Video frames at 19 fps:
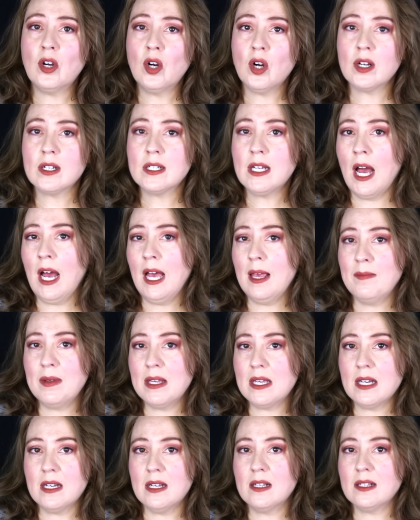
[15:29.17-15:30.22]
hard time
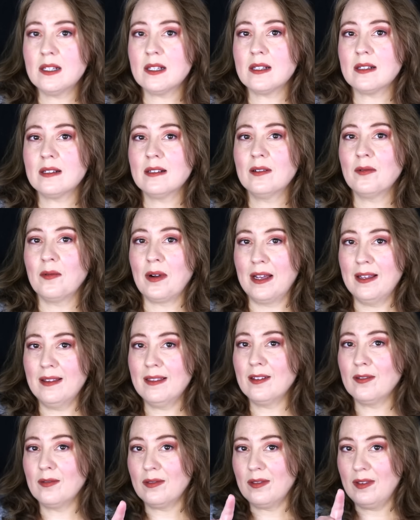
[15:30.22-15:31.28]
because, right,
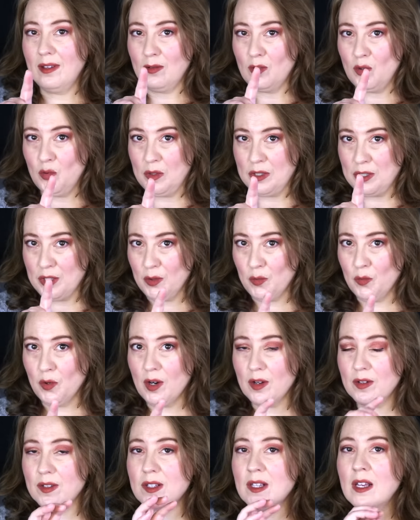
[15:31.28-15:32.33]
they'll, they'll twist the
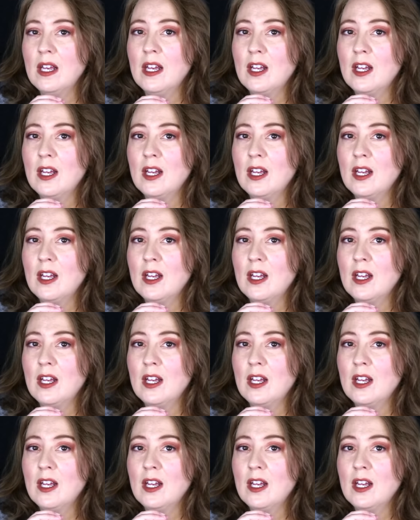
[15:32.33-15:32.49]
words.